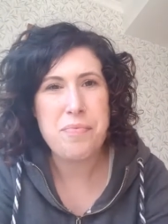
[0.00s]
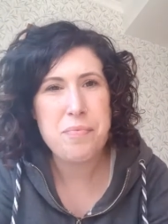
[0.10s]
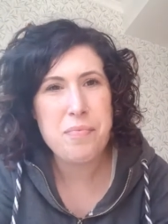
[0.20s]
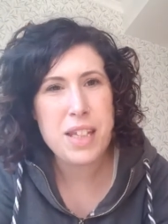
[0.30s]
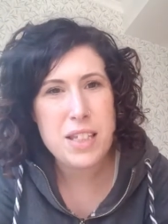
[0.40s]

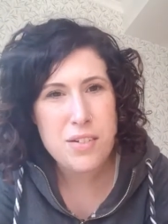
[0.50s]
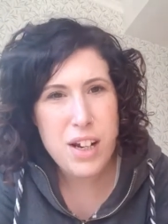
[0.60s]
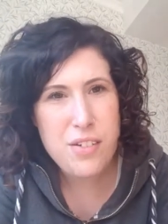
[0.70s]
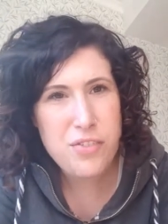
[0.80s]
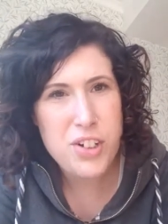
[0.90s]
It's great
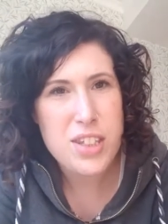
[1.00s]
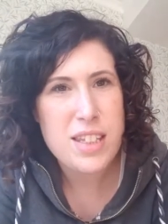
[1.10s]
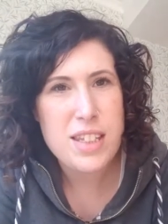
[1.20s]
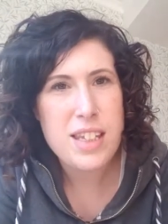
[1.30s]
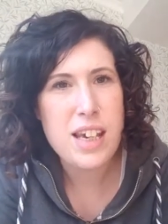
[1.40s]
fun,
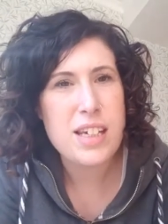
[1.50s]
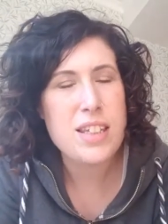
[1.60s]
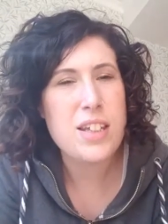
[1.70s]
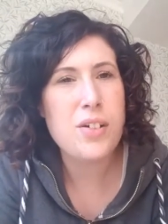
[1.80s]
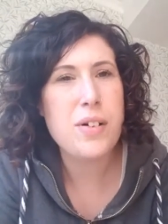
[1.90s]
isn't it?
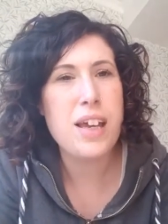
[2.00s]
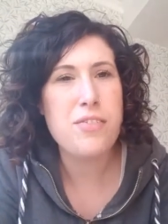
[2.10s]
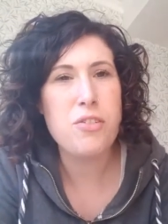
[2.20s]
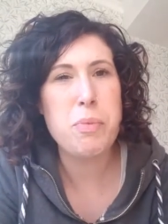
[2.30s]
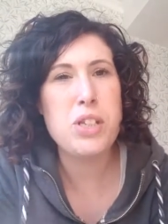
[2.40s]
So if
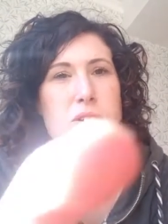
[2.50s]
you've been doing your